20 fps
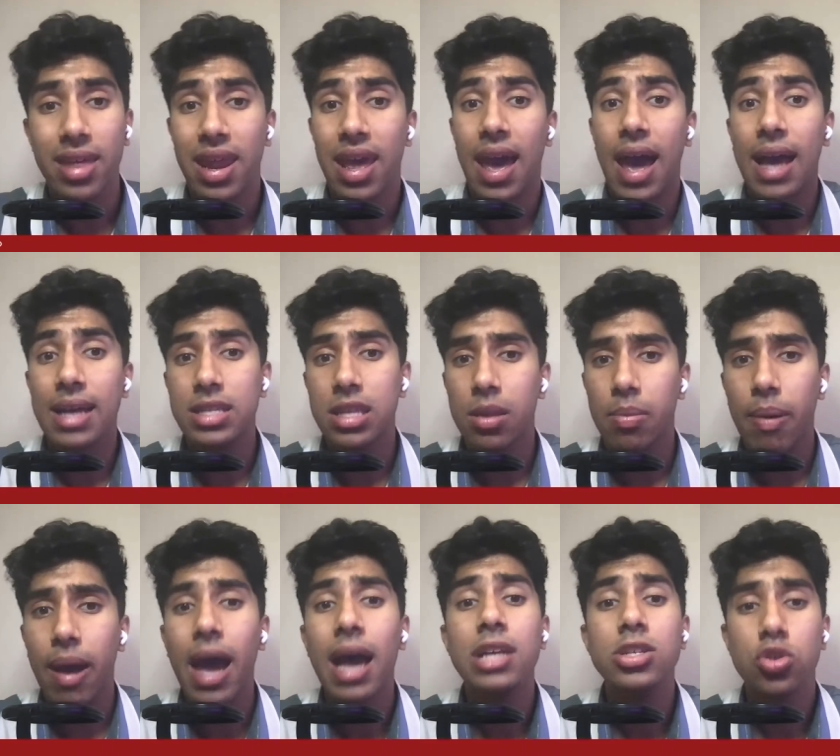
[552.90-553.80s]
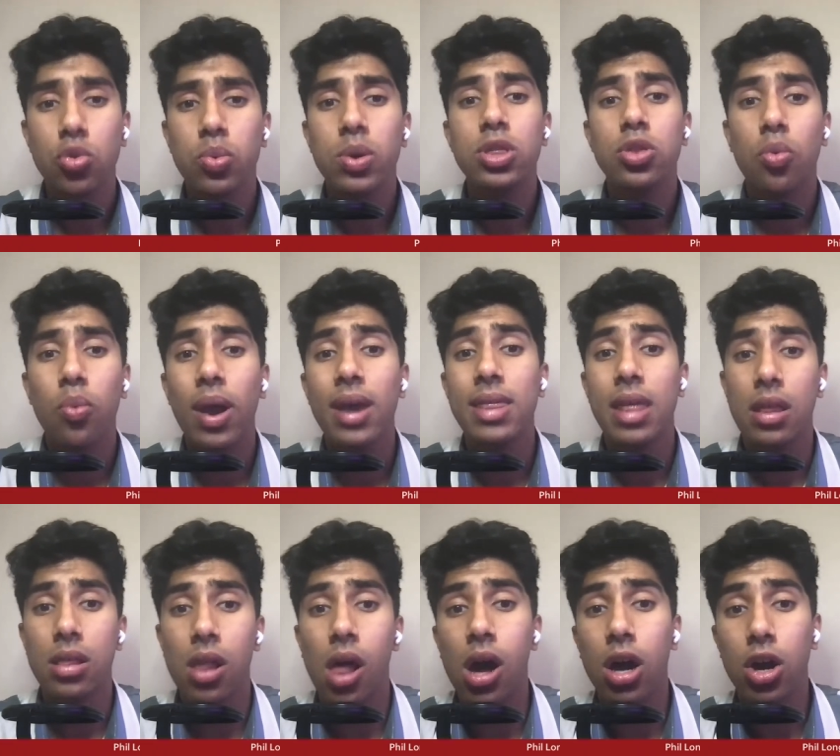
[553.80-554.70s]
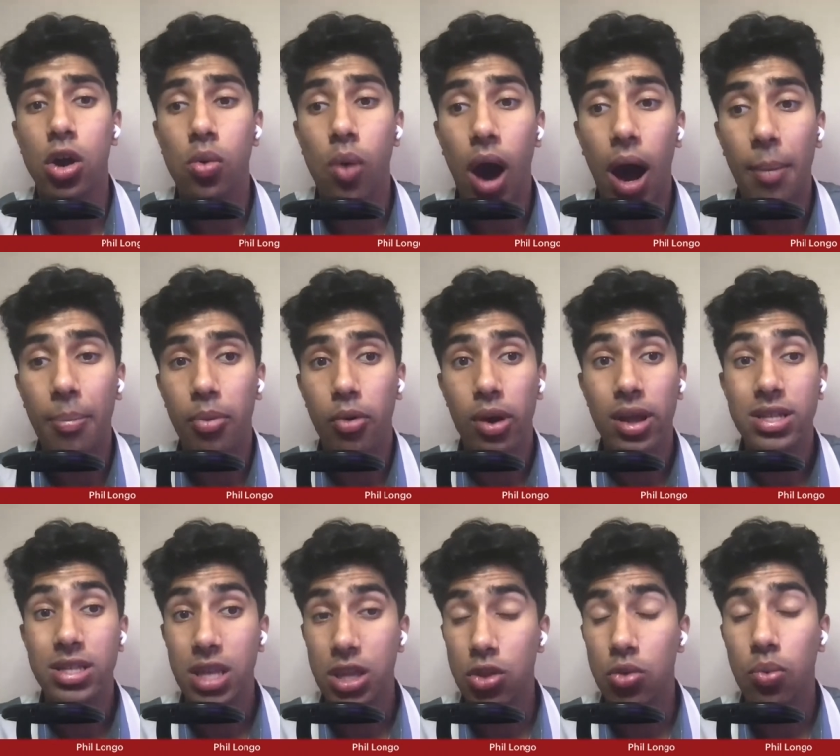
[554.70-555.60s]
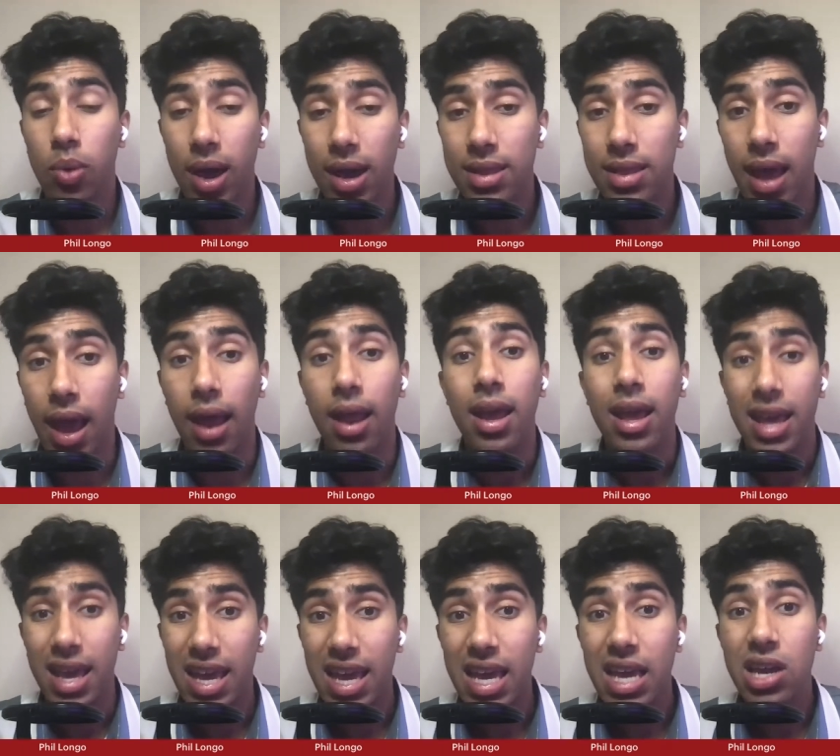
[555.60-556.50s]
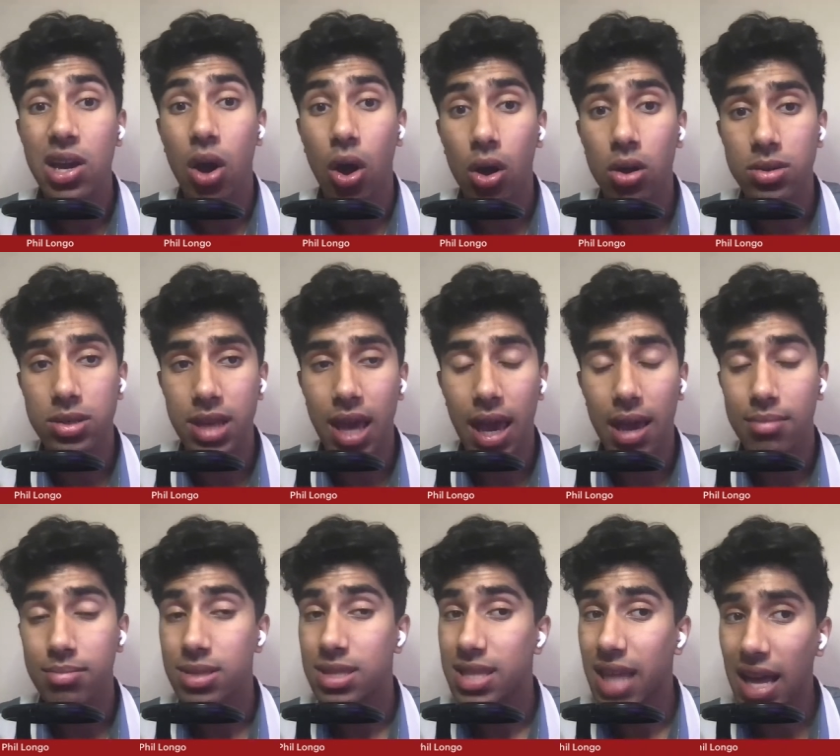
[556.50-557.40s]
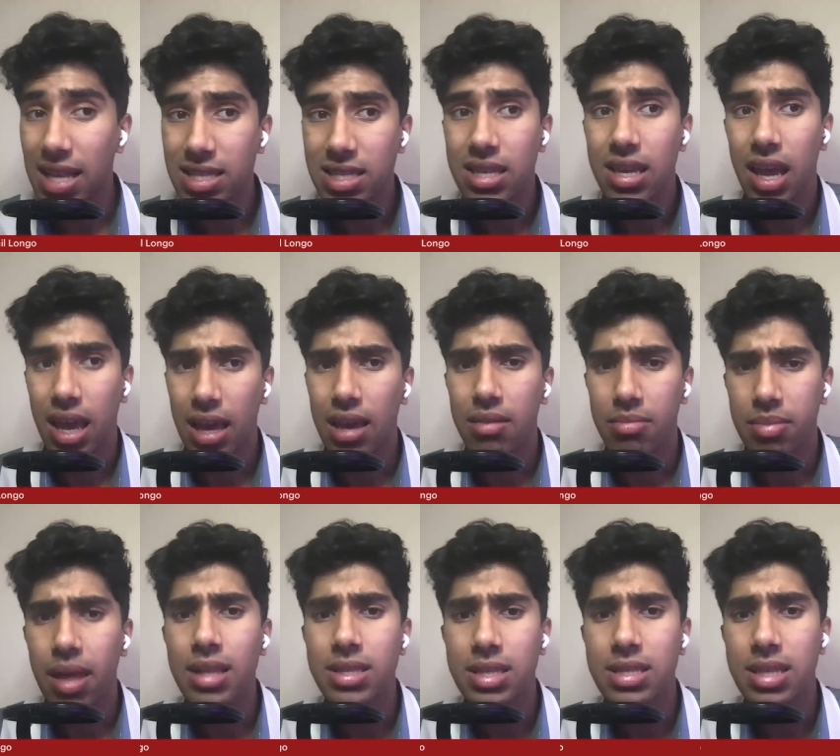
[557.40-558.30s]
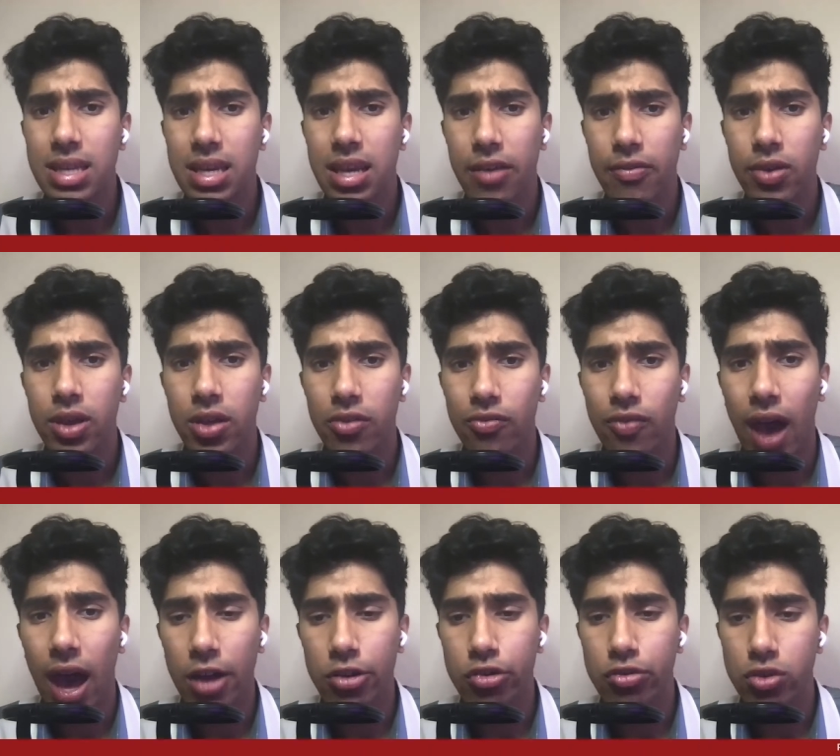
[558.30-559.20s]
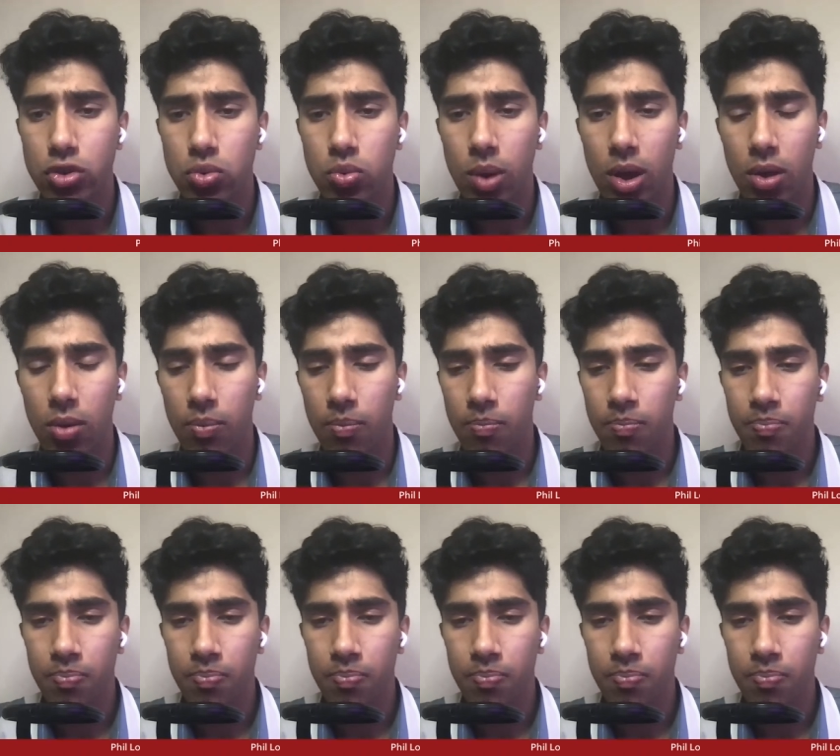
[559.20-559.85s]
than it has in the past with the way that Longo operates and the way that he calls games. That's a significant factor as well.